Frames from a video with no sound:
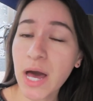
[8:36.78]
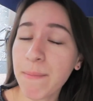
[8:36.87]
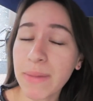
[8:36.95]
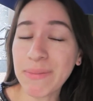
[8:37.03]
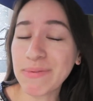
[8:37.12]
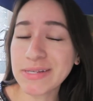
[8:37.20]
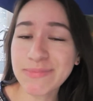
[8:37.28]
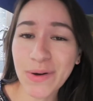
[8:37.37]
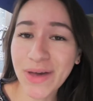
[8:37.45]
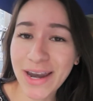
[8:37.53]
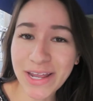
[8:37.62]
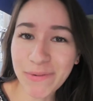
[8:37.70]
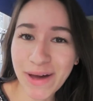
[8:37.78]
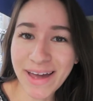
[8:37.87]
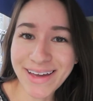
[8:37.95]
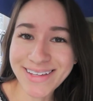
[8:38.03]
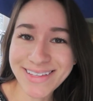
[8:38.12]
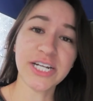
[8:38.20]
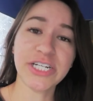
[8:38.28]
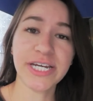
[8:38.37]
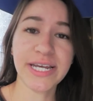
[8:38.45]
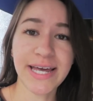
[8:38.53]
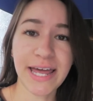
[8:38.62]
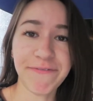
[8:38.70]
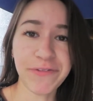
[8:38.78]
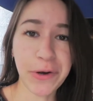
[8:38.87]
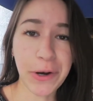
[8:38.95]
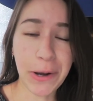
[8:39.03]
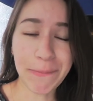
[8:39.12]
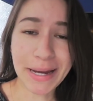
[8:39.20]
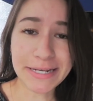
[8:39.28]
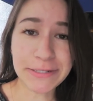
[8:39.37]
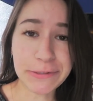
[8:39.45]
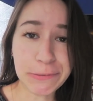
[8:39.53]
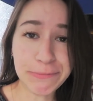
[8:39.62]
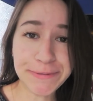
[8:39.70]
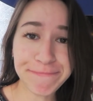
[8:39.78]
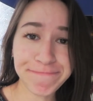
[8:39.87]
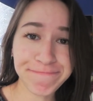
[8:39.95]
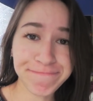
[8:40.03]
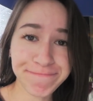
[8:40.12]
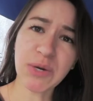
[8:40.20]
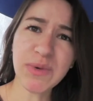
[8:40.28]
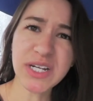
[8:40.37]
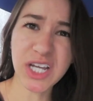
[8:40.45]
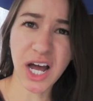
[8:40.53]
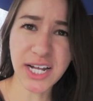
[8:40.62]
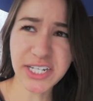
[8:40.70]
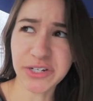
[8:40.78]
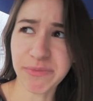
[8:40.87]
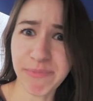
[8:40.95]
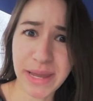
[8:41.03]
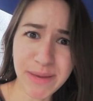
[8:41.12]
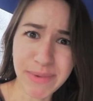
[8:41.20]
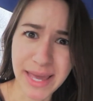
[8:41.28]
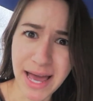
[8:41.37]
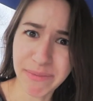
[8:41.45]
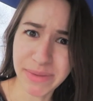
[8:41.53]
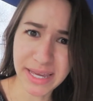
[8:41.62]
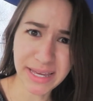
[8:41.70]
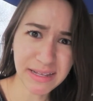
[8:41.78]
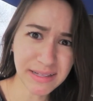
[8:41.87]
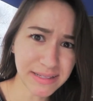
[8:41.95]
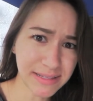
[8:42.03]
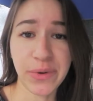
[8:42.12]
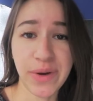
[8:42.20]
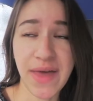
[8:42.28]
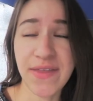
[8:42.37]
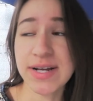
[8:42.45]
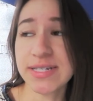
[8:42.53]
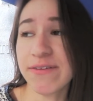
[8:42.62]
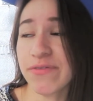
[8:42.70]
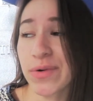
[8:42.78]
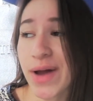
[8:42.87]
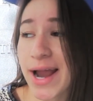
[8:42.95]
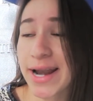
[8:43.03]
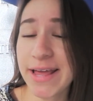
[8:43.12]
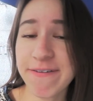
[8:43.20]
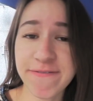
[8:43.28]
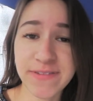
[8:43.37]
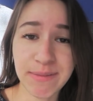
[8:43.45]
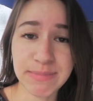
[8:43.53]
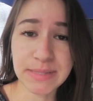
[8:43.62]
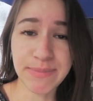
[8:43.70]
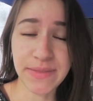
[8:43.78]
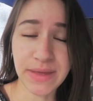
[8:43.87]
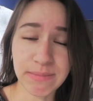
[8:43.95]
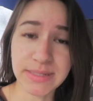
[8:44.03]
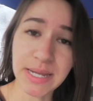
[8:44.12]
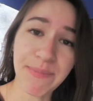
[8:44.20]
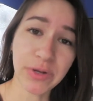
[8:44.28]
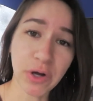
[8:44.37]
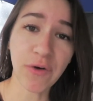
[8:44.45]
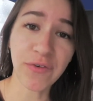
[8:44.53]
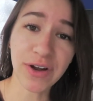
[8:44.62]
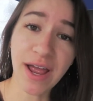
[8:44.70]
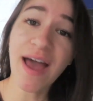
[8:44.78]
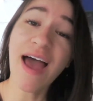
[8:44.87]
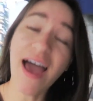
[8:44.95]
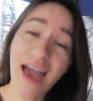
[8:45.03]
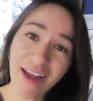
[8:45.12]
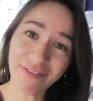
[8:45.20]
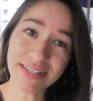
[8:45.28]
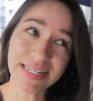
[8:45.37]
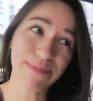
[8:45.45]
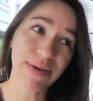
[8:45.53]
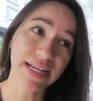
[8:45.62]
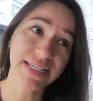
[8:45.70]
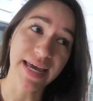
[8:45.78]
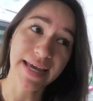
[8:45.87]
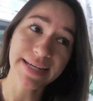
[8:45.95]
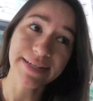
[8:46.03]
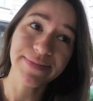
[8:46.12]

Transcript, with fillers: people smoke anyway. Chicken head floated in my soup. Someone tossed their baby at me. And there's a variety of phlegm spit that I'm stepping over every step I take.